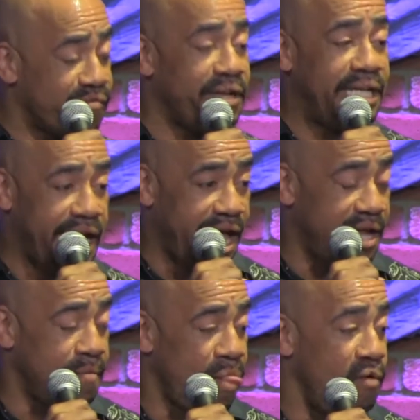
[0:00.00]
every
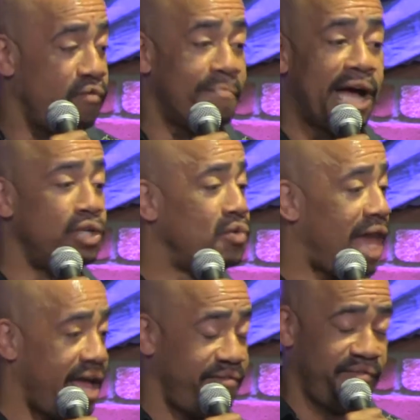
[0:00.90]
day for my new
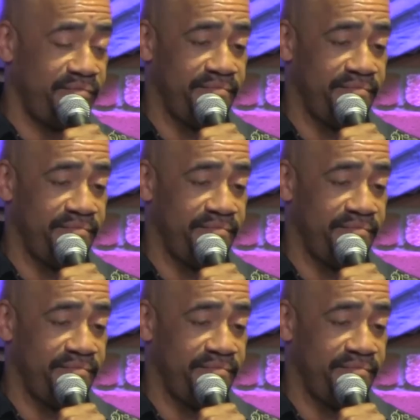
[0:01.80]
life.